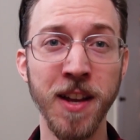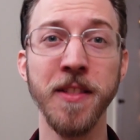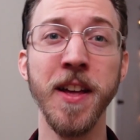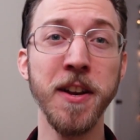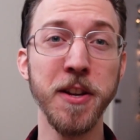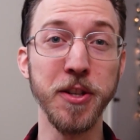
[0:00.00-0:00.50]

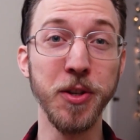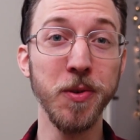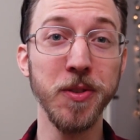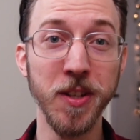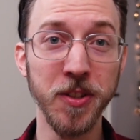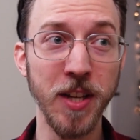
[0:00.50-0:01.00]
then
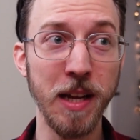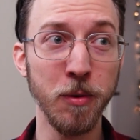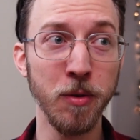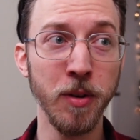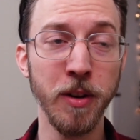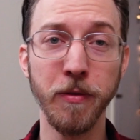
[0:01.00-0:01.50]
use this
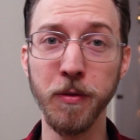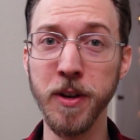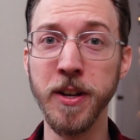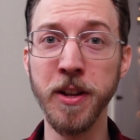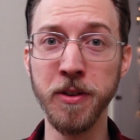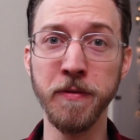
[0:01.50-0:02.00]
table for
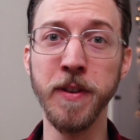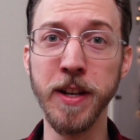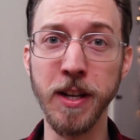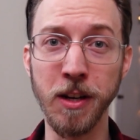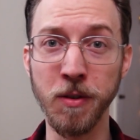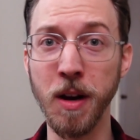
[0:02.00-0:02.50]
another
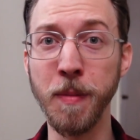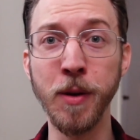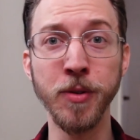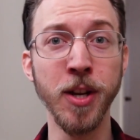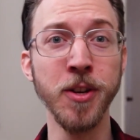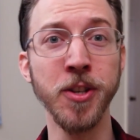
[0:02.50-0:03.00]
video
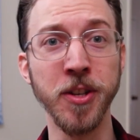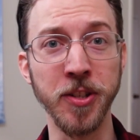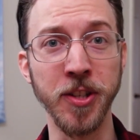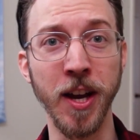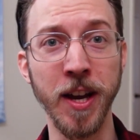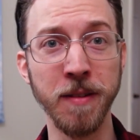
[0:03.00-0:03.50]
about dungeon
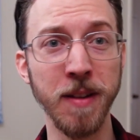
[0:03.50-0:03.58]
design,